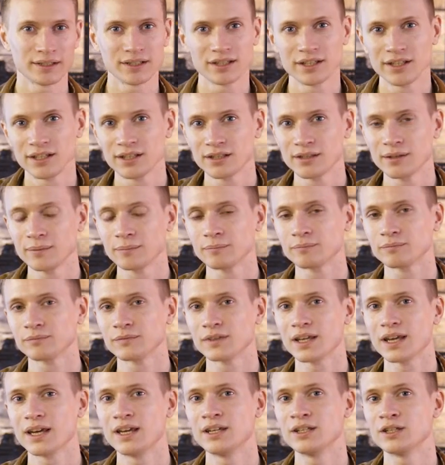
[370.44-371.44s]
the system,
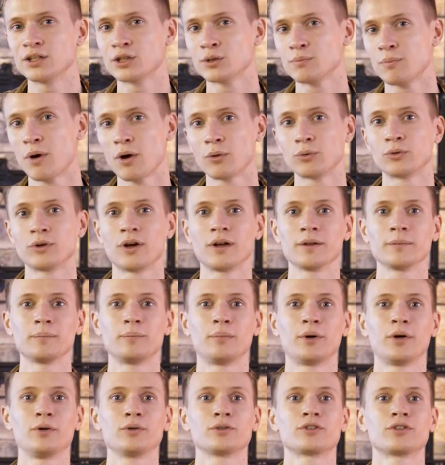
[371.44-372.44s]
a small rod
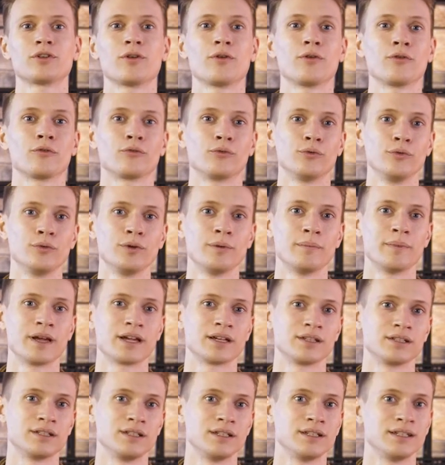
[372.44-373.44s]
pokes through the
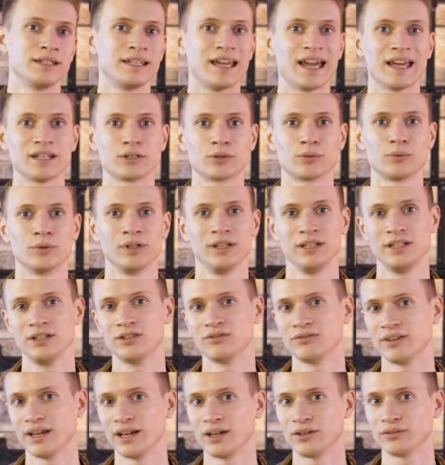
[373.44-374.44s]
magazine gas release
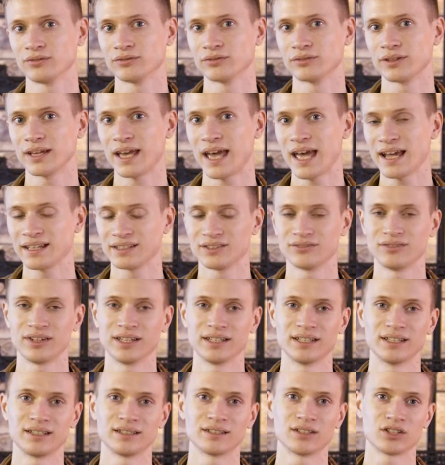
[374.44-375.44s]
valve,
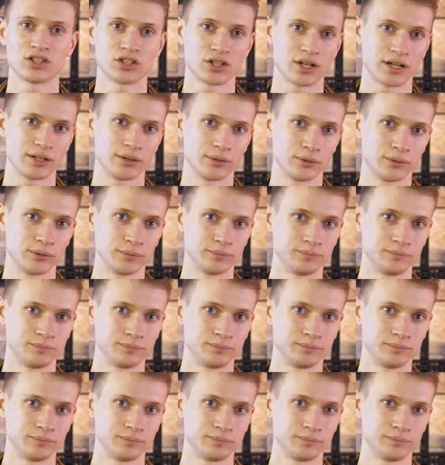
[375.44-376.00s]
activating the cycle.